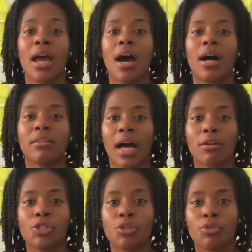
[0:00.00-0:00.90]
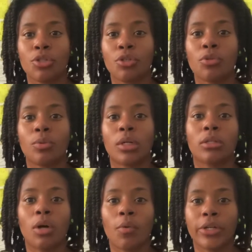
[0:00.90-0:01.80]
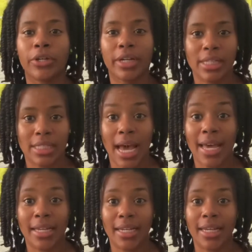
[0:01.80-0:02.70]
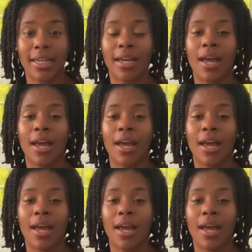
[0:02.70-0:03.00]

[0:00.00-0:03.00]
allows you to lower your anxiety,